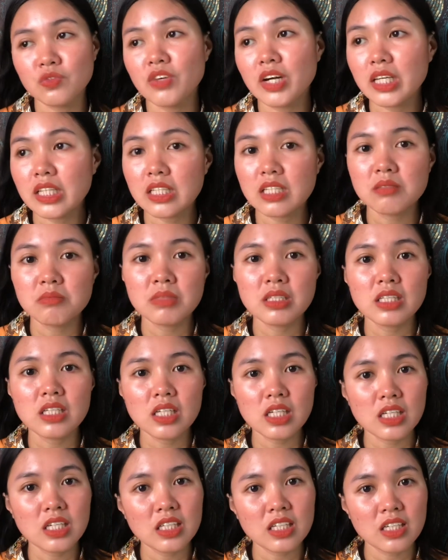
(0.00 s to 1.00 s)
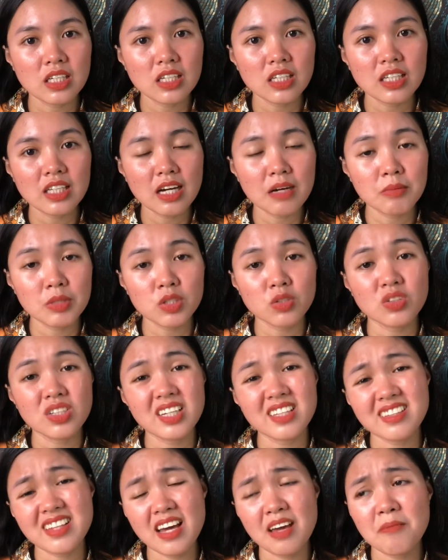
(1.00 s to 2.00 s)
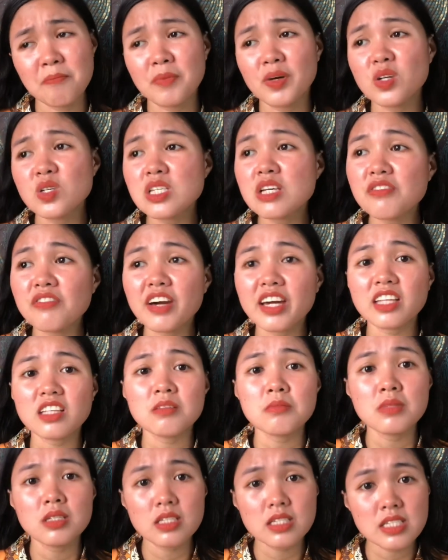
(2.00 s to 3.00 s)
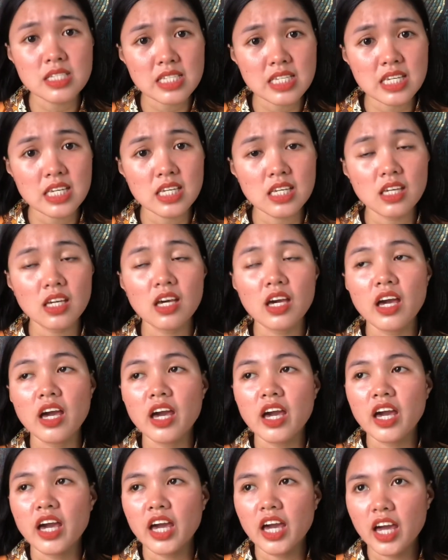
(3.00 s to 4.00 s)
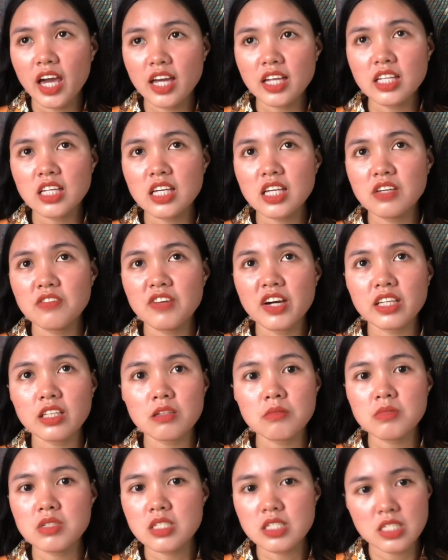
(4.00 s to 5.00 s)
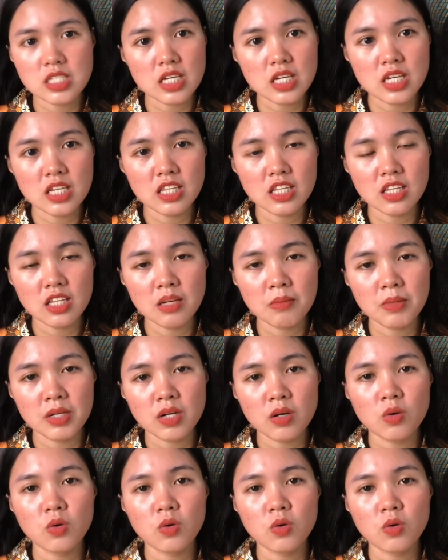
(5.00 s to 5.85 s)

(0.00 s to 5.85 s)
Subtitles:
vitamin E na ginamit ko that time. Pero sa vitamin C, any vitamin C, hindi naman